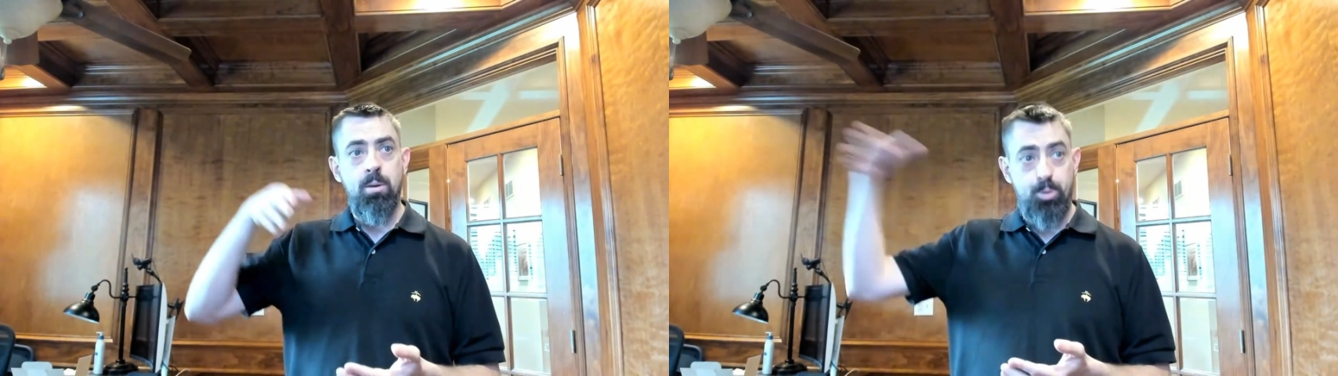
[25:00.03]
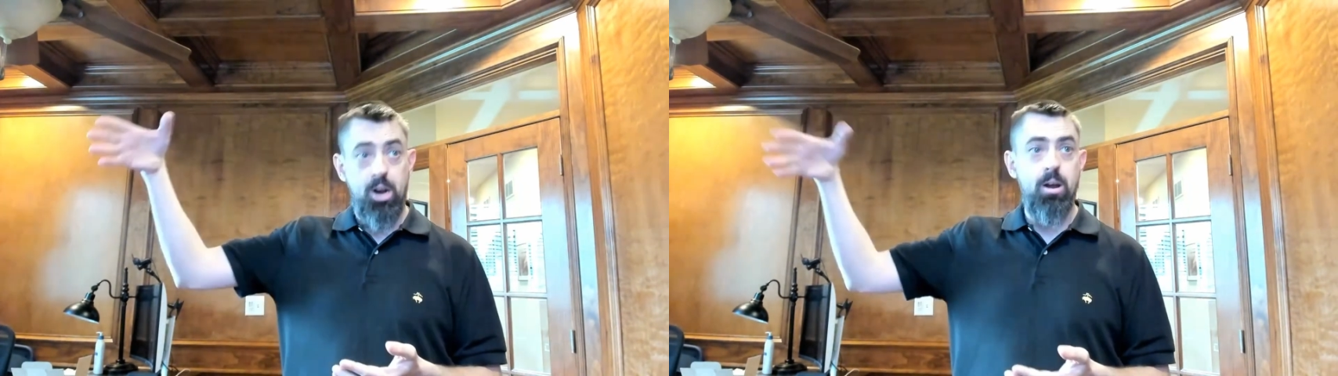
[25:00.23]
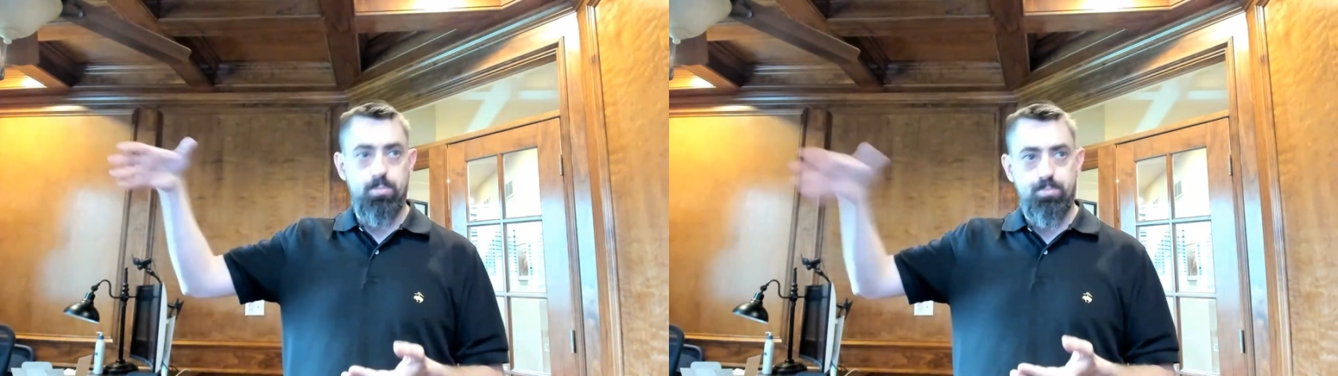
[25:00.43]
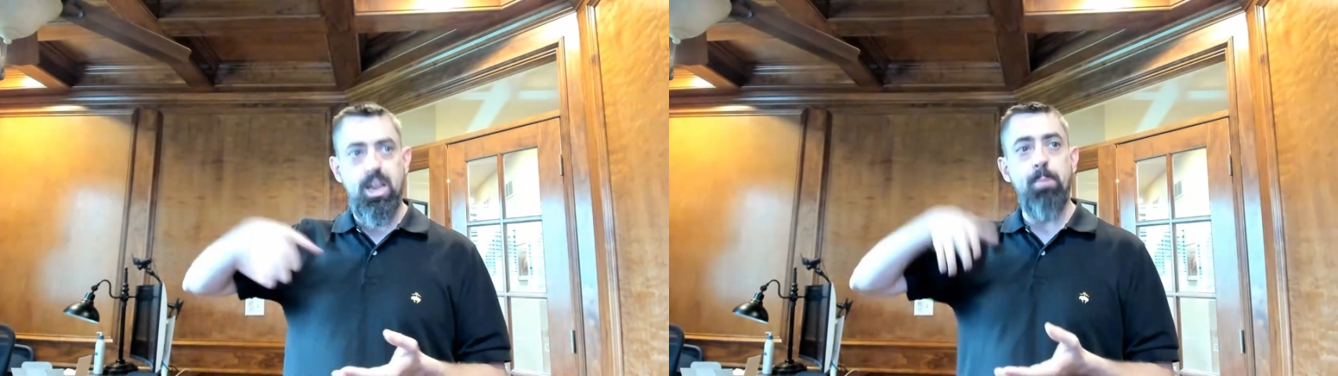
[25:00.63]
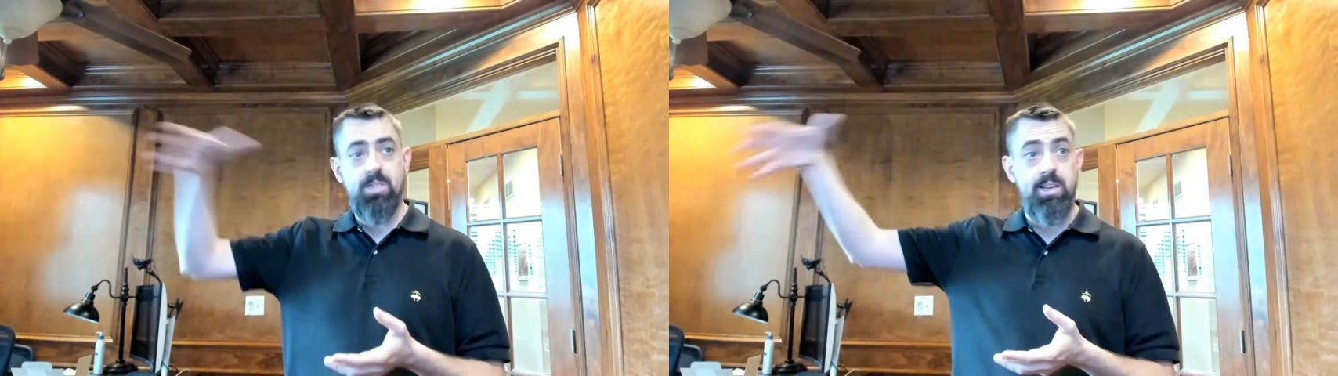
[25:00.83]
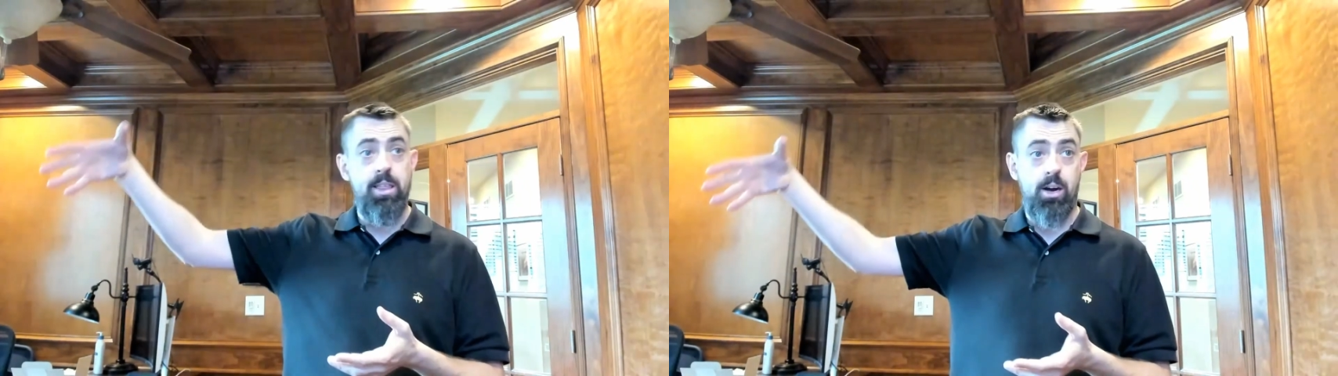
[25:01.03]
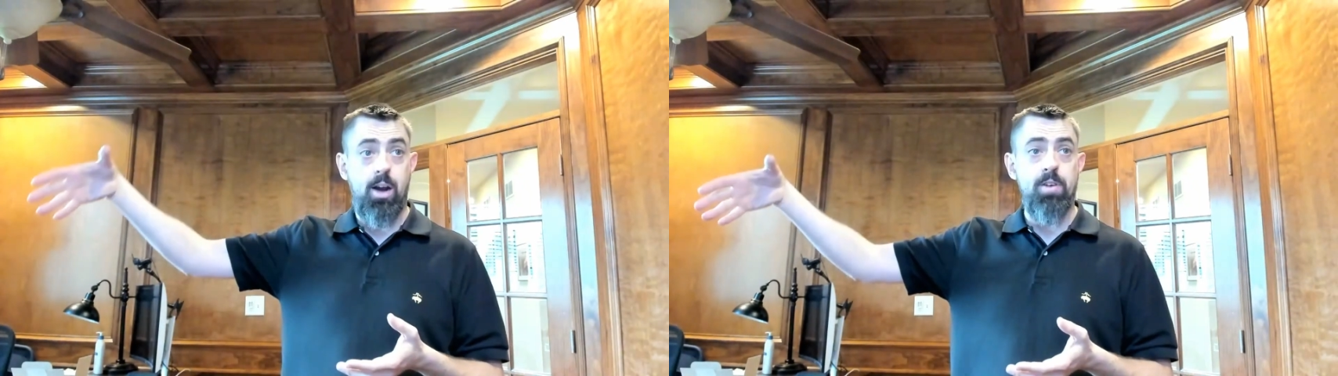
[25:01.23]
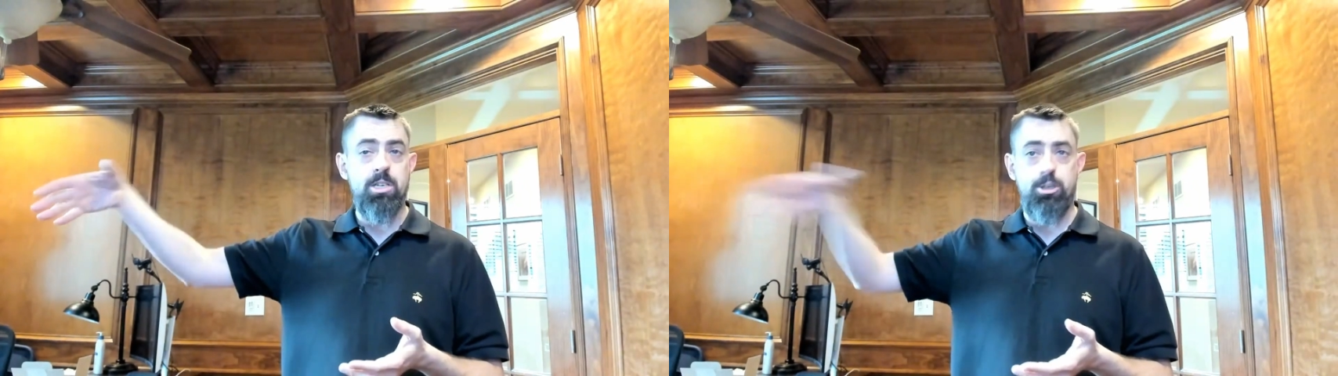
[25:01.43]
10% of their
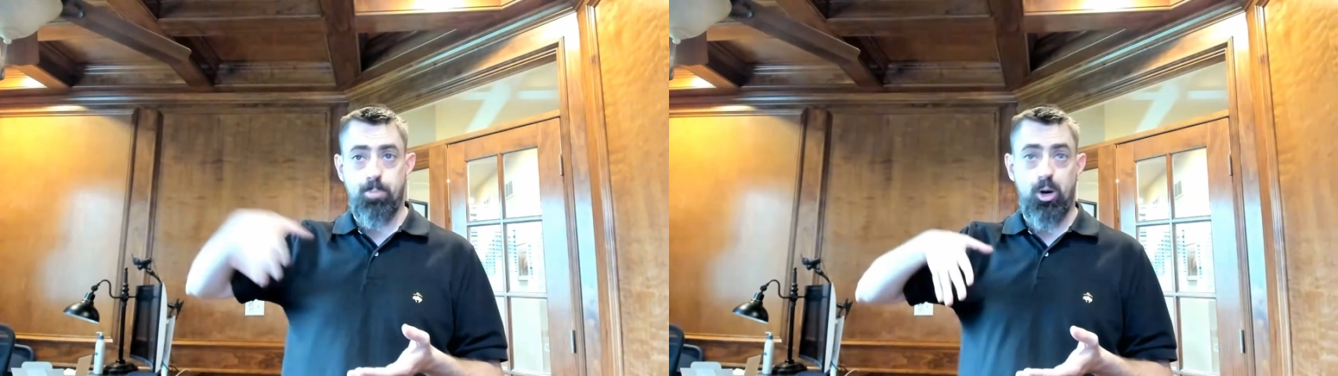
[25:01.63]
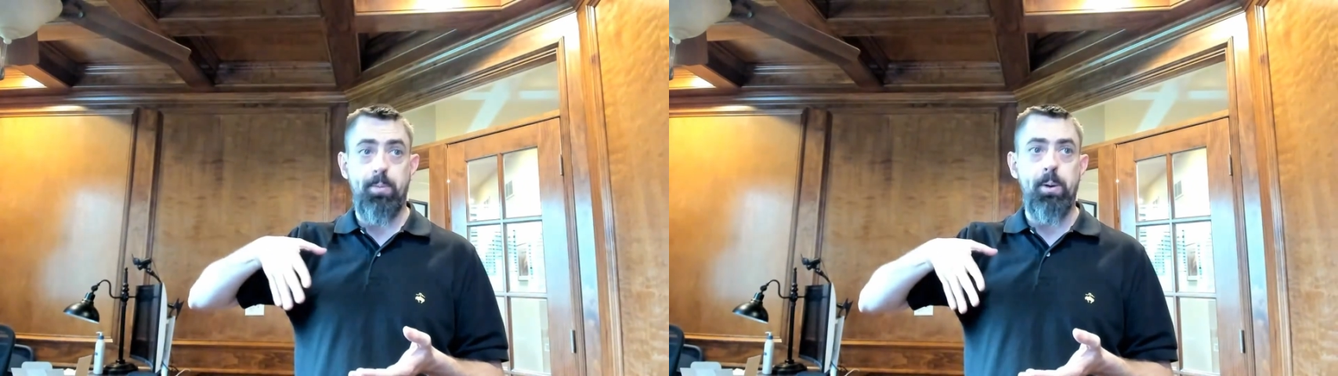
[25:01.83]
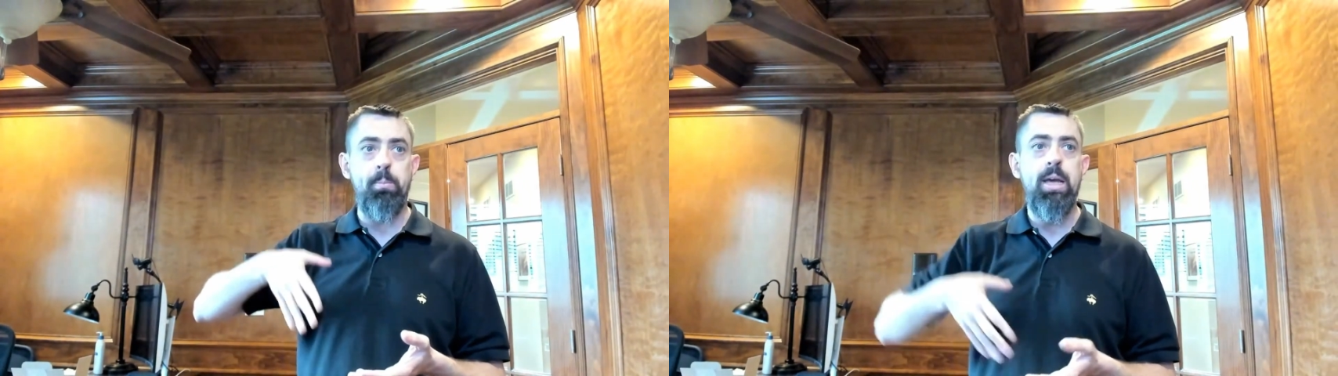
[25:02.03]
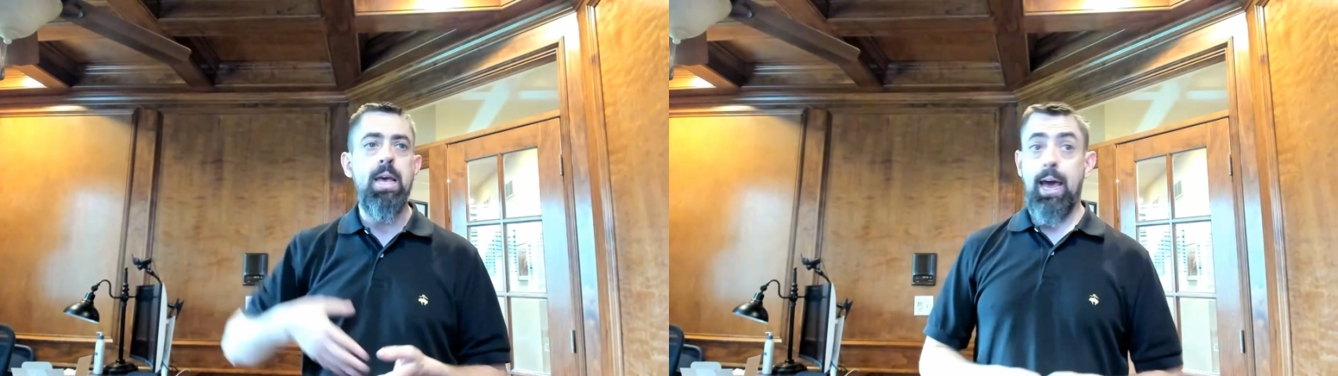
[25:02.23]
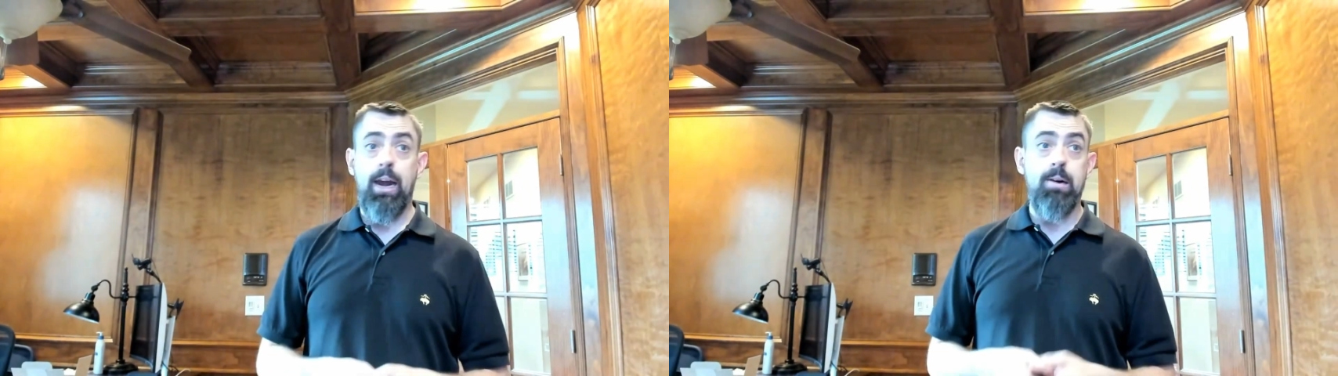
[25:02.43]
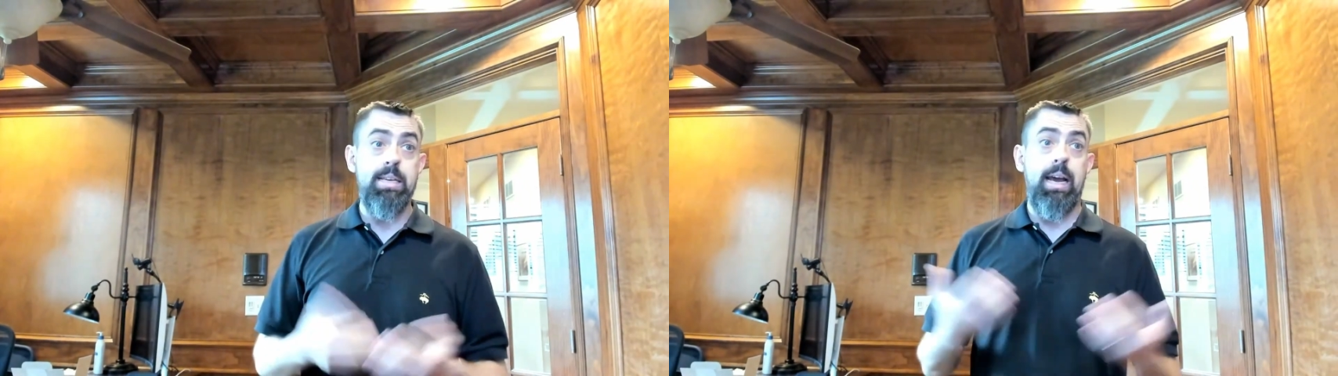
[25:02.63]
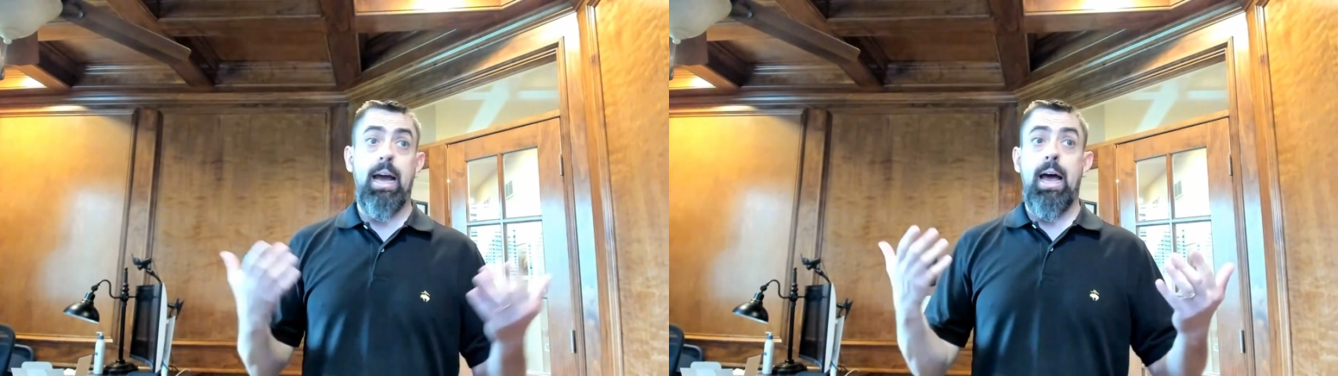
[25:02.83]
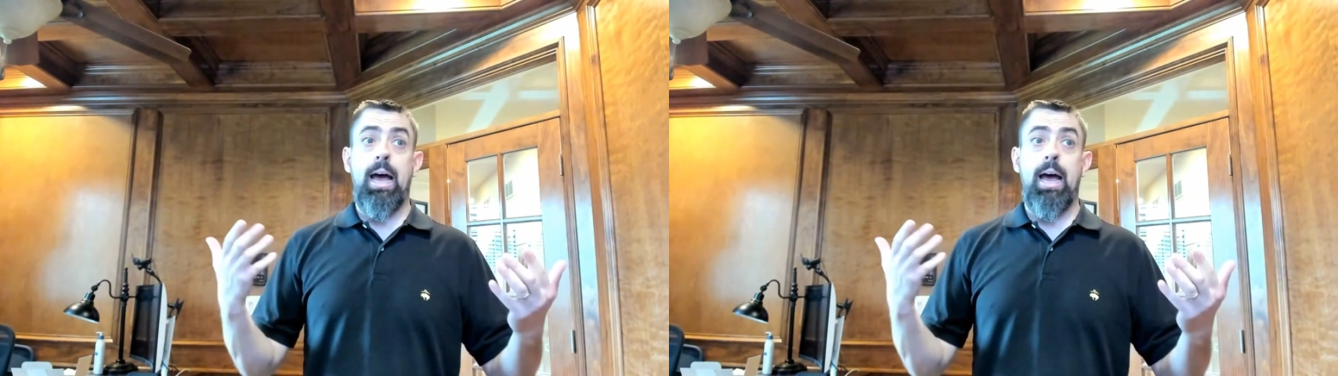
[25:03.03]
coverage and premium. And I was like,